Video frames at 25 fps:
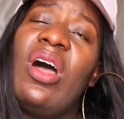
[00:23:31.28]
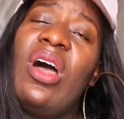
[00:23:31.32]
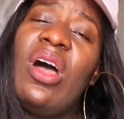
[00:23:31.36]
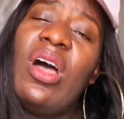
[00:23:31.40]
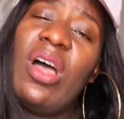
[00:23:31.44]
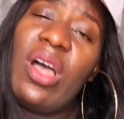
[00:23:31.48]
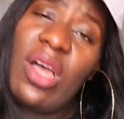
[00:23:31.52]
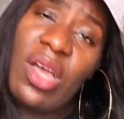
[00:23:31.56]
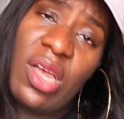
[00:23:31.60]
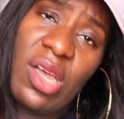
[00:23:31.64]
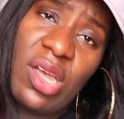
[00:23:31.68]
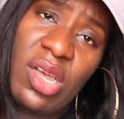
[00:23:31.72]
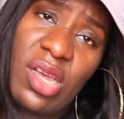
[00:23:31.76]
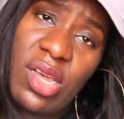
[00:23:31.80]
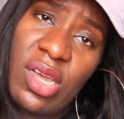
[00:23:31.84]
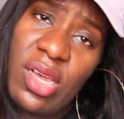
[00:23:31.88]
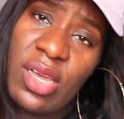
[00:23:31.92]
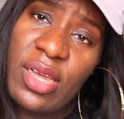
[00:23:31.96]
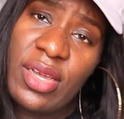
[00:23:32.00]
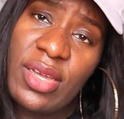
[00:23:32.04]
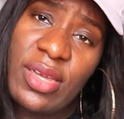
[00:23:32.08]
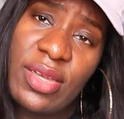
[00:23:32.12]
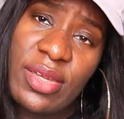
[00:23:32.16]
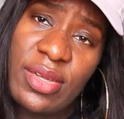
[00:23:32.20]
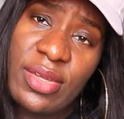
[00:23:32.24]

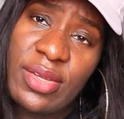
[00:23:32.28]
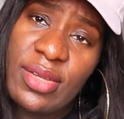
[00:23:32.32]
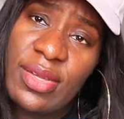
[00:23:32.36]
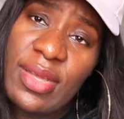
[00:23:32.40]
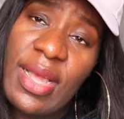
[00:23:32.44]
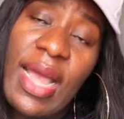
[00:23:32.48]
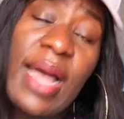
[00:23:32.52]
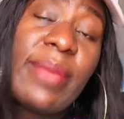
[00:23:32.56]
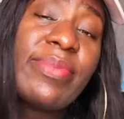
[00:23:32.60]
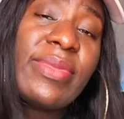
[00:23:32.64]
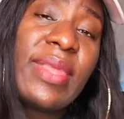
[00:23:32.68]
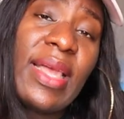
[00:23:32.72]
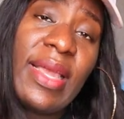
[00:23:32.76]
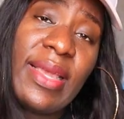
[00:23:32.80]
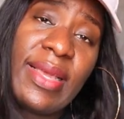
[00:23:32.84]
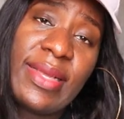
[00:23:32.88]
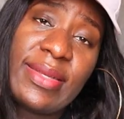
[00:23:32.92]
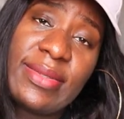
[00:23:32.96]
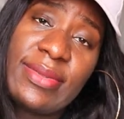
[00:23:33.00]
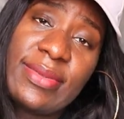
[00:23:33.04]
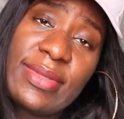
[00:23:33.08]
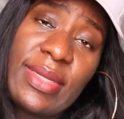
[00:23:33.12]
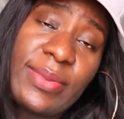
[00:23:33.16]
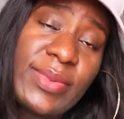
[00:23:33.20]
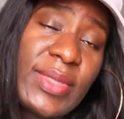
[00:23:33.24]
I'm
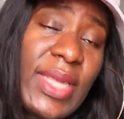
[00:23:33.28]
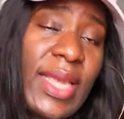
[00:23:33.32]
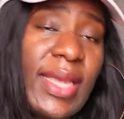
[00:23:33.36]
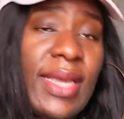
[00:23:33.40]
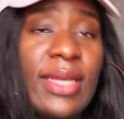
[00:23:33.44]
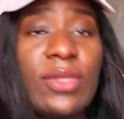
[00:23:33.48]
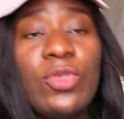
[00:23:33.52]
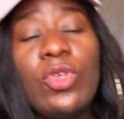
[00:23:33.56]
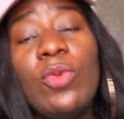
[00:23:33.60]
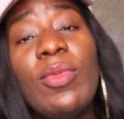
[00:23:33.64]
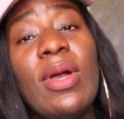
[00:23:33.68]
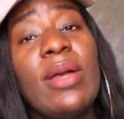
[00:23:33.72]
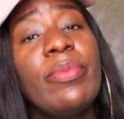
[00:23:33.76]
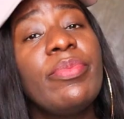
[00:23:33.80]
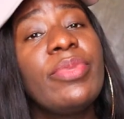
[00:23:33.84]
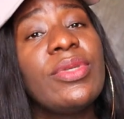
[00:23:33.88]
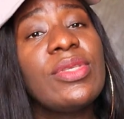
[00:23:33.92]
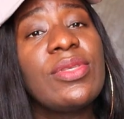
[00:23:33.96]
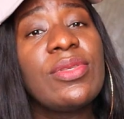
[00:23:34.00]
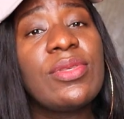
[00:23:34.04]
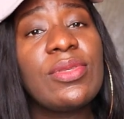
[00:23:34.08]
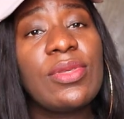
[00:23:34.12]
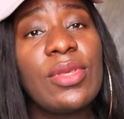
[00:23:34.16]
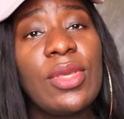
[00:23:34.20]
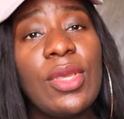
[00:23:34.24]
tired. Human
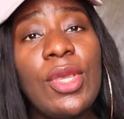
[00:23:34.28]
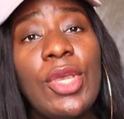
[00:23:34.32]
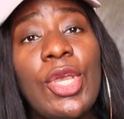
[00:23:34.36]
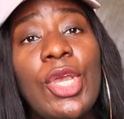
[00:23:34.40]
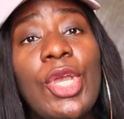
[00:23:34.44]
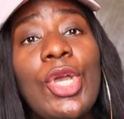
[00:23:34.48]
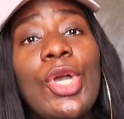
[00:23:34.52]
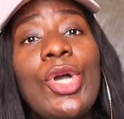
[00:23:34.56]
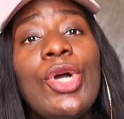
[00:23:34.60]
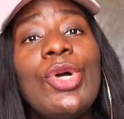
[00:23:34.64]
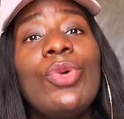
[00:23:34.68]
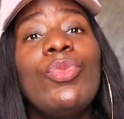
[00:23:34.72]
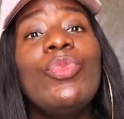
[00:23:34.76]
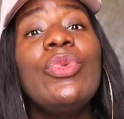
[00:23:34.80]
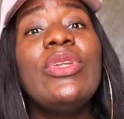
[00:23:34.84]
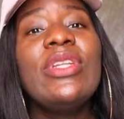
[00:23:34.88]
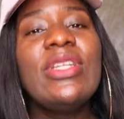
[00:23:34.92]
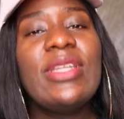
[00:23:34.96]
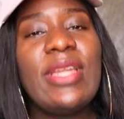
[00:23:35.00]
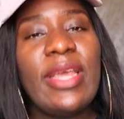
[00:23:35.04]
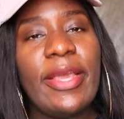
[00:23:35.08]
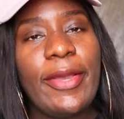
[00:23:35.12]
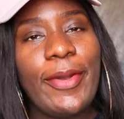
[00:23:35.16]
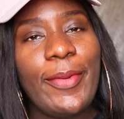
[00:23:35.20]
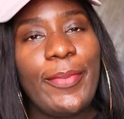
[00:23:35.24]
beings, we
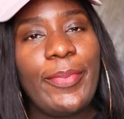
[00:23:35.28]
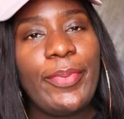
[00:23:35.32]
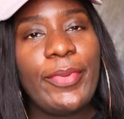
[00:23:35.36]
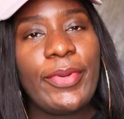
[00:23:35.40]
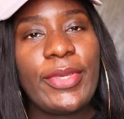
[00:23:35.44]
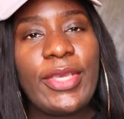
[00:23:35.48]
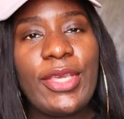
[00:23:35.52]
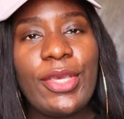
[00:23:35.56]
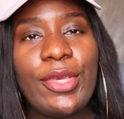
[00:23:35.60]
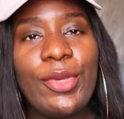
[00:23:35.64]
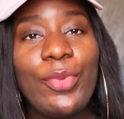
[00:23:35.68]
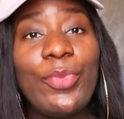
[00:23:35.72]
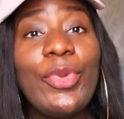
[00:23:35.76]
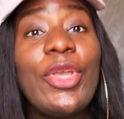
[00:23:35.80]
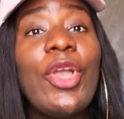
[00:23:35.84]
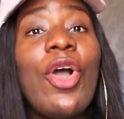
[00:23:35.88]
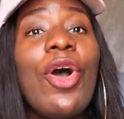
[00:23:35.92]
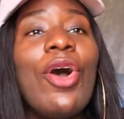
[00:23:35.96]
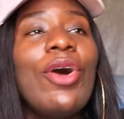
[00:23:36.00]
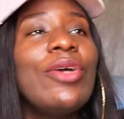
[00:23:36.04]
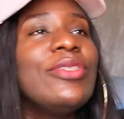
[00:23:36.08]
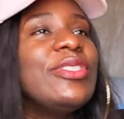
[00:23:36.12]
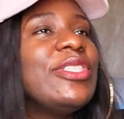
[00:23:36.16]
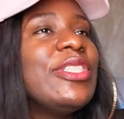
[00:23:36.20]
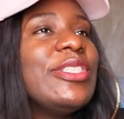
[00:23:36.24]
need help, okay? We
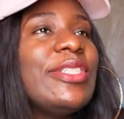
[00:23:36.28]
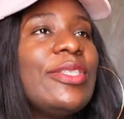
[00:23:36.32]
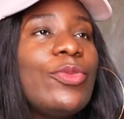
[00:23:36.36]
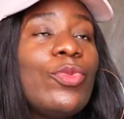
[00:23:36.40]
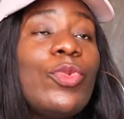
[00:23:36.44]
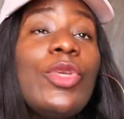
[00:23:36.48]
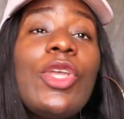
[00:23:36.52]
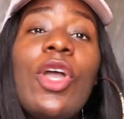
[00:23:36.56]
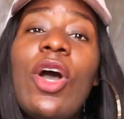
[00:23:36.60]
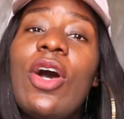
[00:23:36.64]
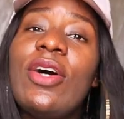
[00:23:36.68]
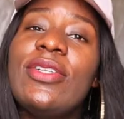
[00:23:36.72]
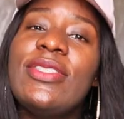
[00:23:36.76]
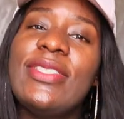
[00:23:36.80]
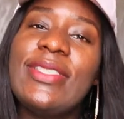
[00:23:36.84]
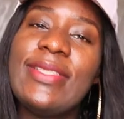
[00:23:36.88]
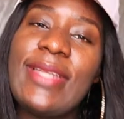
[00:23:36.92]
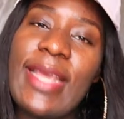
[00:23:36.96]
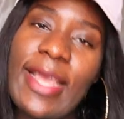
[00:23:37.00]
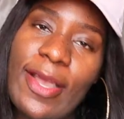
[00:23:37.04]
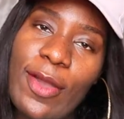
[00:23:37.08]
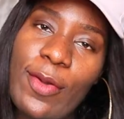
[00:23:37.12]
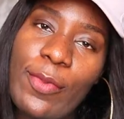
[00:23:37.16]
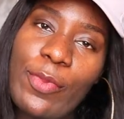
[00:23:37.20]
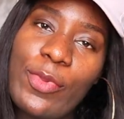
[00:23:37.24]
all need
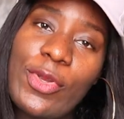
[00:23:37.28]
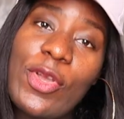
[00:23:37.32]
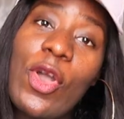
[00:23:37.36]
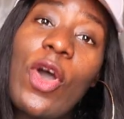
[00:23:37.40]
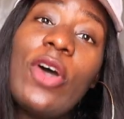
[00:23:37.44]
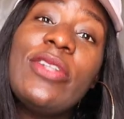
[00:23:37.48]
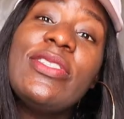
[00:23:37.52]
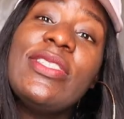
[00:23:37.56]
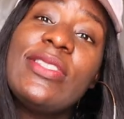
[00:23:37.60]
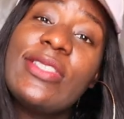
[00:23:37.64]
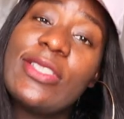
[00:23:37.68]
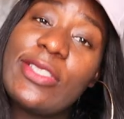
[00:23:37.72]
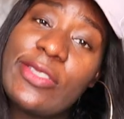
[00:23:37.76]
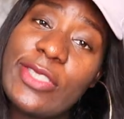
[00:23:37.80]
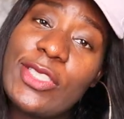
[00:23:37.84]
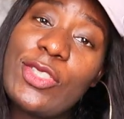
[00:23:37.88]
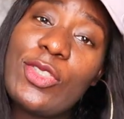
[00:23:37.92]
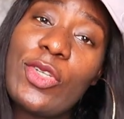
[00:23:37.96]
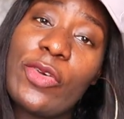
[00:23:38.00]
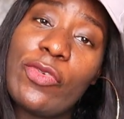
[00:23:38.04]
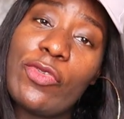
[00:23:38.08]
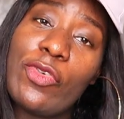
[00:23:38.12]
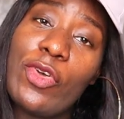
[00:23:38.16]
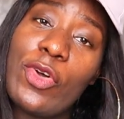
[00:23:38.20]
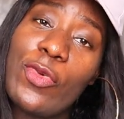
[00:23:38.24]
help. We all need the
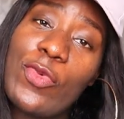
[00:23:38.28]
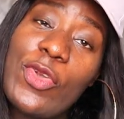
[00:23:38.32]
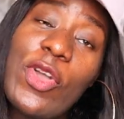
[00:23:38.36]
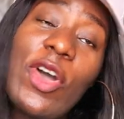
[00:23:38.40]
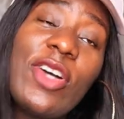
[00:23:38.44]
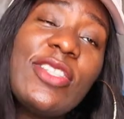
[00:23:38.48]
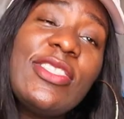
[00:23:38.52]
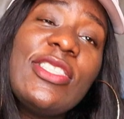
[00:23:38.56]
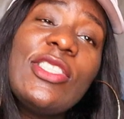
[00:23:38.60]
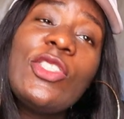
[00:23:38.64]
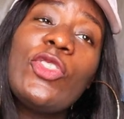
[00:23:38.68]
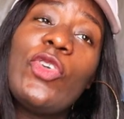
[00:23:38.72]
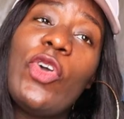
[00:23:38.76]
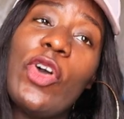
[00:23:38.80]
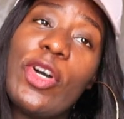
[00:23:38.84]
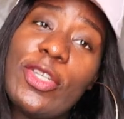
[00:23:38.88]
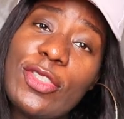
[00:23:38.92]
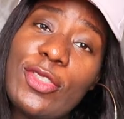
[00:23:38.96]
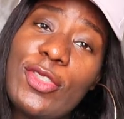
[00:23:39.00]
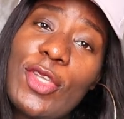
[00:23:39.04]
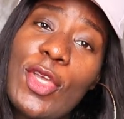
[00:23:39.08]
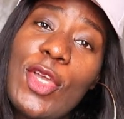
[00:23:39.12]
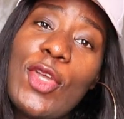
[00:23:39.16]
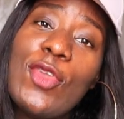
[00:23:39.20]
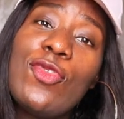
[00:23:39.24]
grace of God. We all need
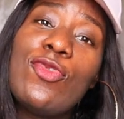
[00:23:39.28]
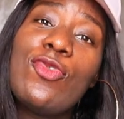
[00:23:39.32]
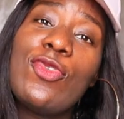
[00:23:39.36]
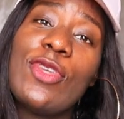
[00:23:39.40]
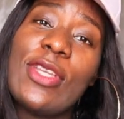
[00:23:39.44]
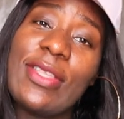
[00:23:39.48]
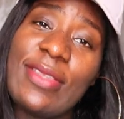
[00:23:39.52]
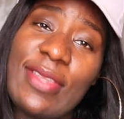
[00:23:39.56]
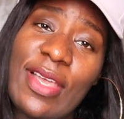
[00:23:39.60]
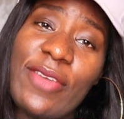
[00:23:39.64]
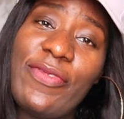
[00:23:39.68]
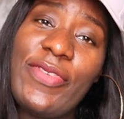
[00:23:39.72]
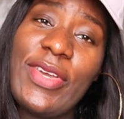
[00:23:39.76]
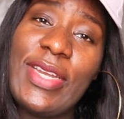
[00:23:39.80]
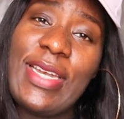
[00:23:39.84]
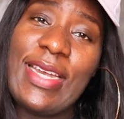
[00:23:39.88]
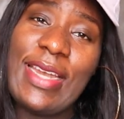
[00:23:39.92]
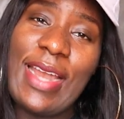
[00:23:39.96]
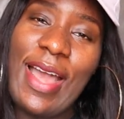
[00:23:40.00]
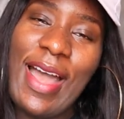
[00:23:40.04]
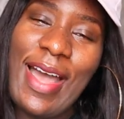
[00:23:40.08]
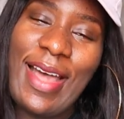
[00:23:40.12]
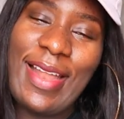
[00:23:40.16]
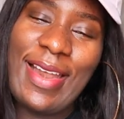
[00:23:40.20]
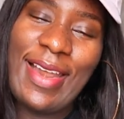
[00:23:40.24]
God to intervene
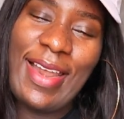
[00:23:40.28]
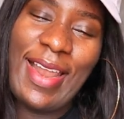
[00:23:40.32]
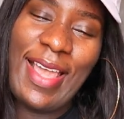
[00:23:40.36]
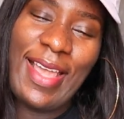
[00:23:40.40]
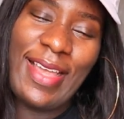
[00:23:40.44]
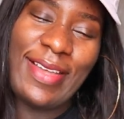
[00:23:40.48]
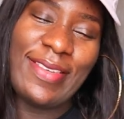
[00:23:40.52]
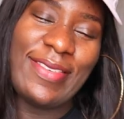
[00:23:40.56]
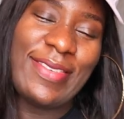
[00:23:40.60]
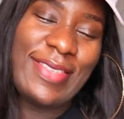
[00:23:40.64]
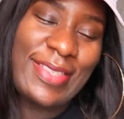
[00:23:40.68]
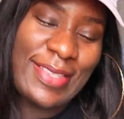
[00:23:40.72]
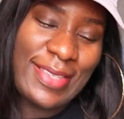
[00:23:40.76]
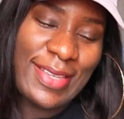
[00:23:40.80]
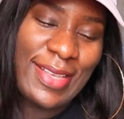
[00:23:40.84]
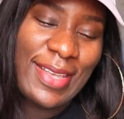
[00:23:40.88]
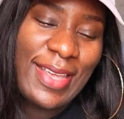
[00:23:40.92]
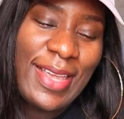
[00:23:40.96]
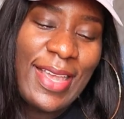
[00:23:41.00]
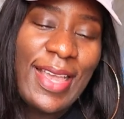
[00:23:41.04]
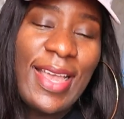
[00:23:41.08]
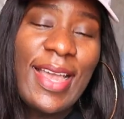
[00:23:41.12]
in our lives,